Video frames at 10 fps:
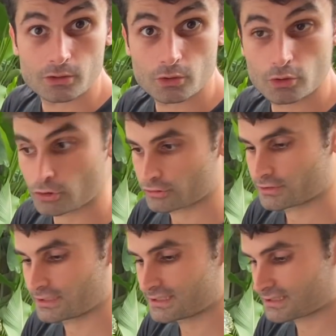Oh,
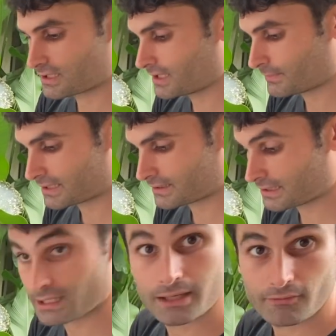this is really
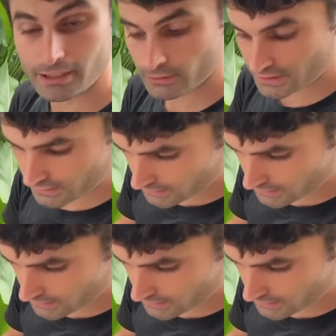maganda, violet.